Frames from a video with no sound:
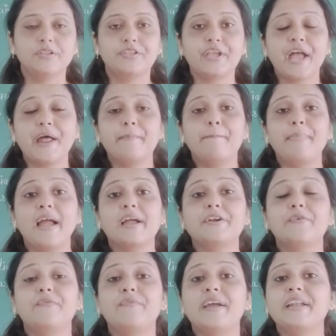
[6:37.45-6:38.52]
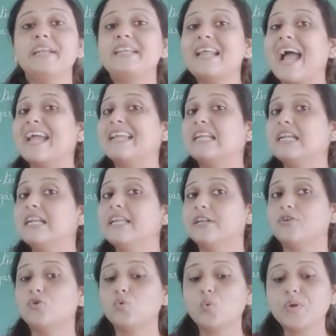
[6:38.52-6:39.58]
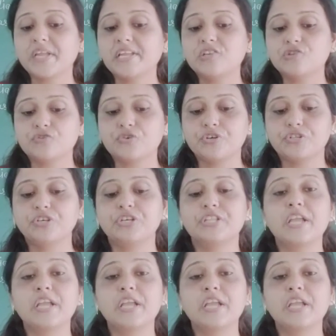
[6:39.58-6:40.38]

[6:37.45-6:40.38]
They are packed very tightly to each other,